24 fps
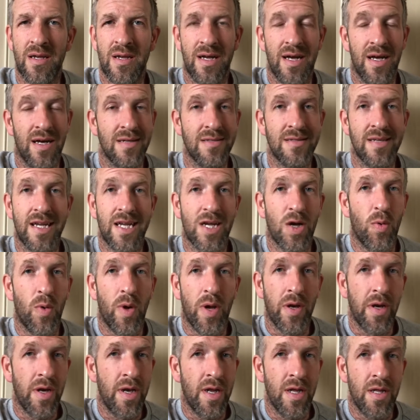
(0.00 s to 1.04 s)
I'll take a
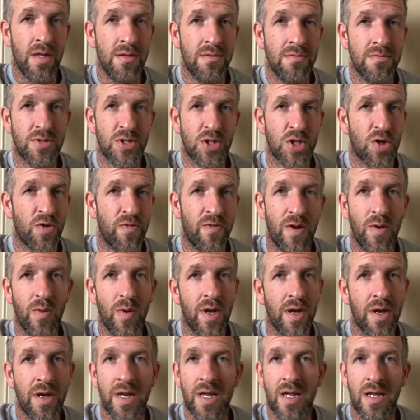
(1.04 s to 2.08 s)
1-0, scruffy
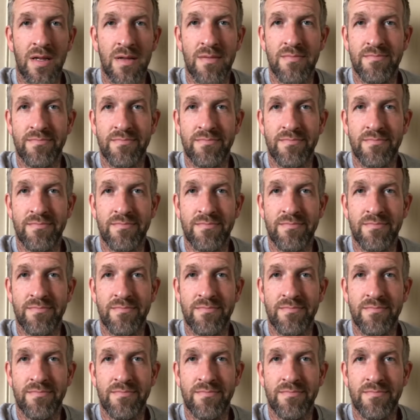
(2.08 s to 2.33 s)
1-0.